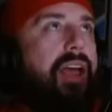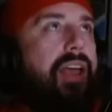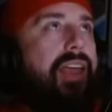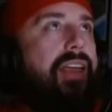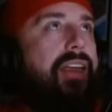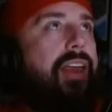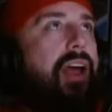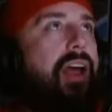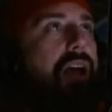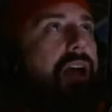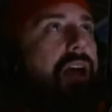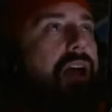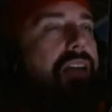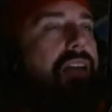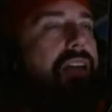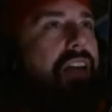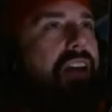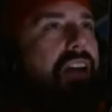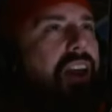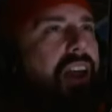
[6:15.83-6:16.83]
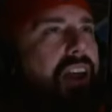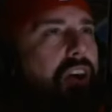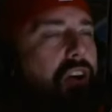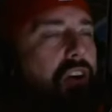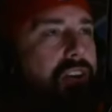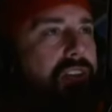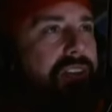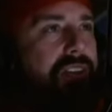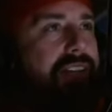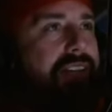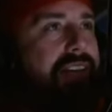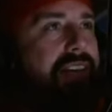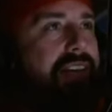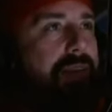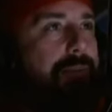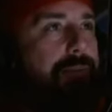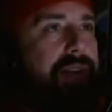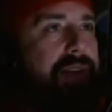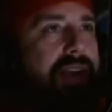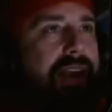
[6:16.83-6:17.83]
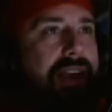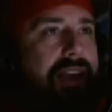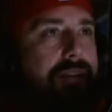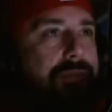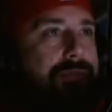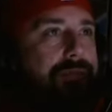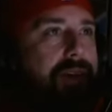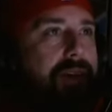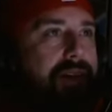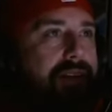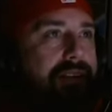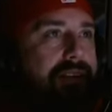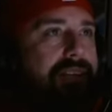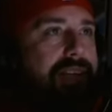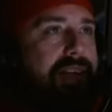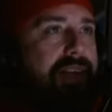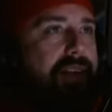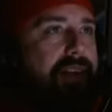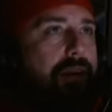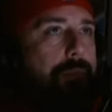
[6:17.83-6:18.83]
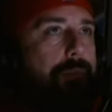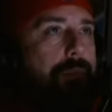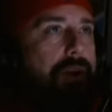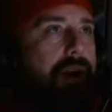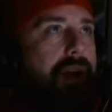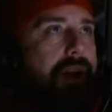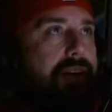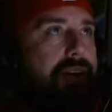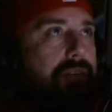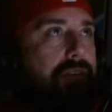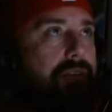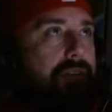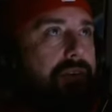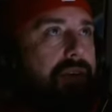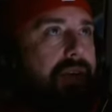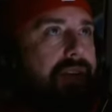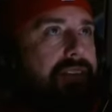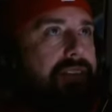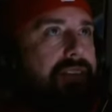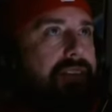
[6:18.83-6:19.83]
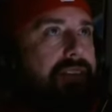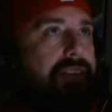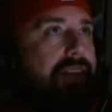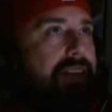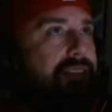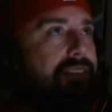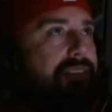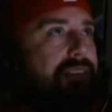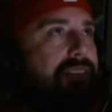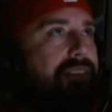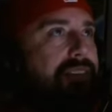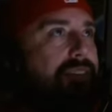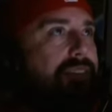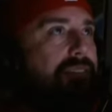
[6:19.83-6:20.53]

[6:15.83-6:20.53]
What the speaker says: and I thought I heard that DDP had a fight set up, but I guess he doesn't.